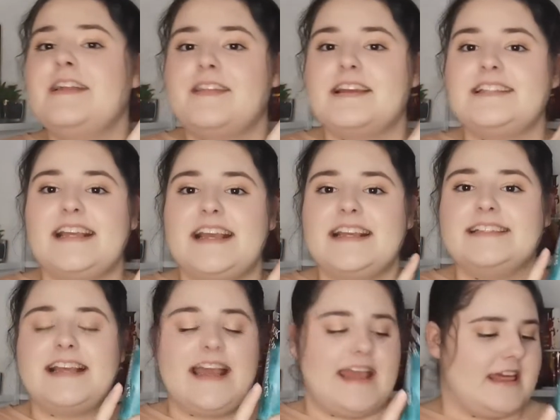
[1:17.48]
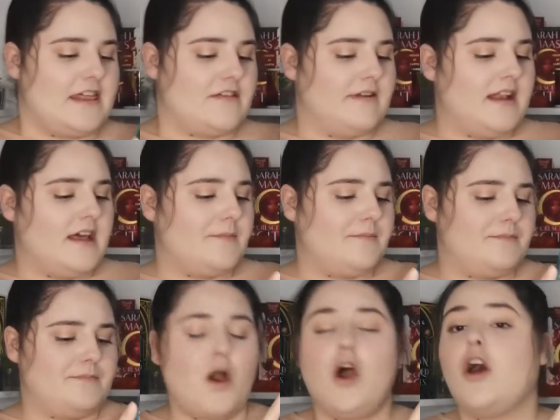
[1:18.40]
This is a thriller,
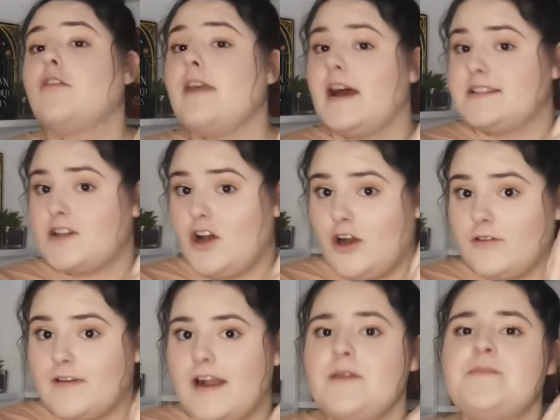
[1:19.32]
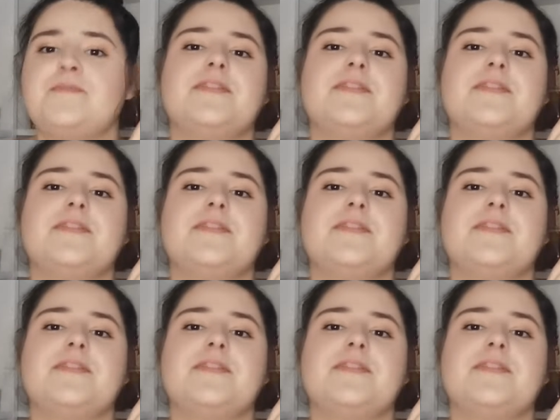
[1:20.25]
horror, it's a horror,